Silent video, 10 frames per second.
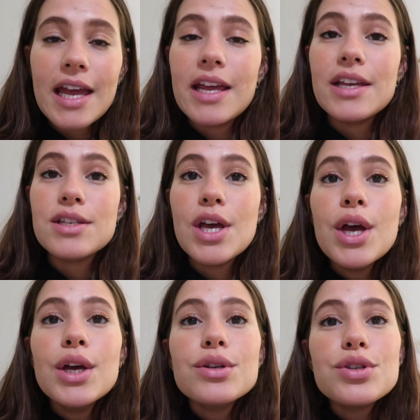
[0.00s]
it is
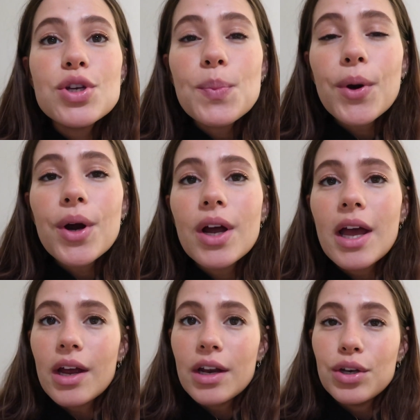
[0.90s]
super
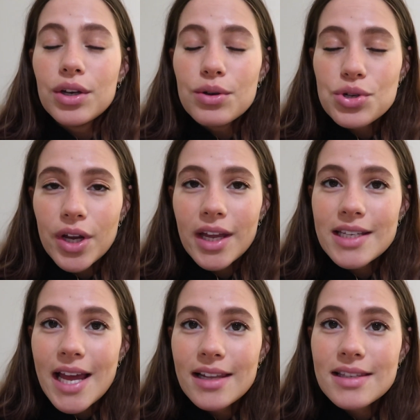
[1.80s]

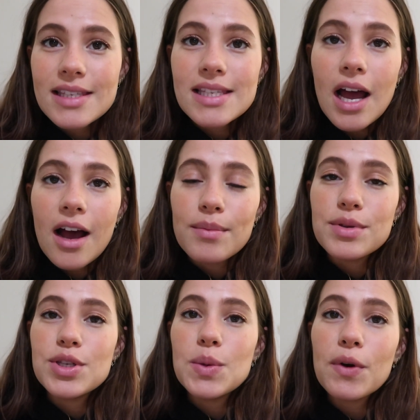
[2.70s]
nutrient dense, um,
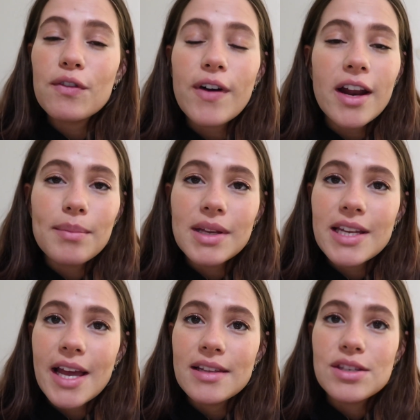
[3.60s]
super vitamin
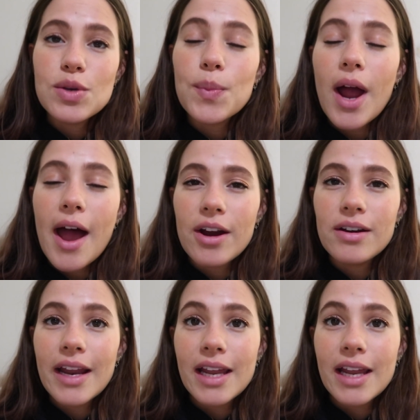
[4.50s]
dense, super iron